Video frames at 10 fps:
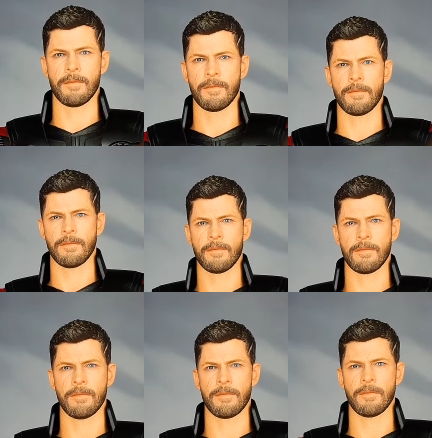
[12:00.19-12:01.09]

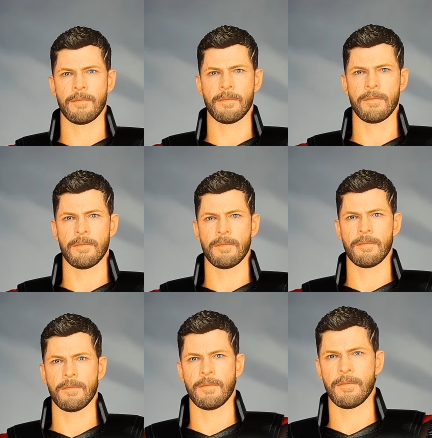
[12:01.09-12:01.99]

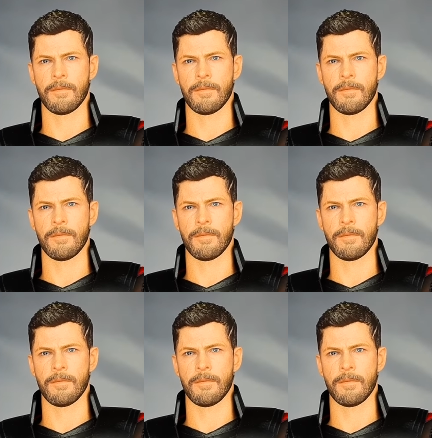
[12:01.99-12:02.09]
Nobody speaks.